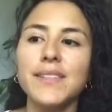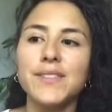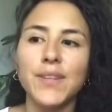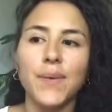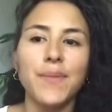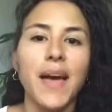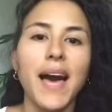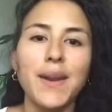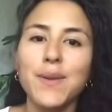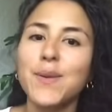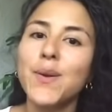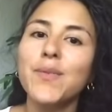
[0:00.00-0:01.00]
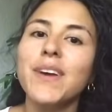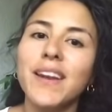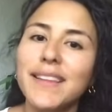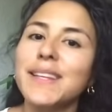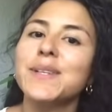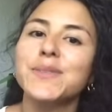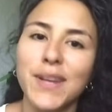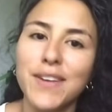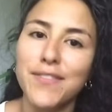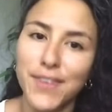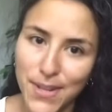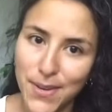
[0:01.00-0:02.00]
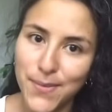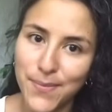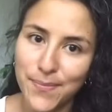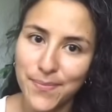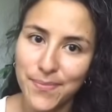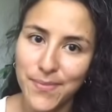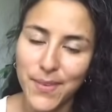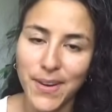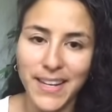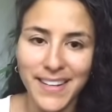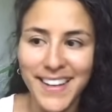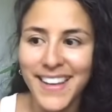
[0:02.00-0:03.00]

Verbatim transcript: So how do you know if cuddling is right for you, right?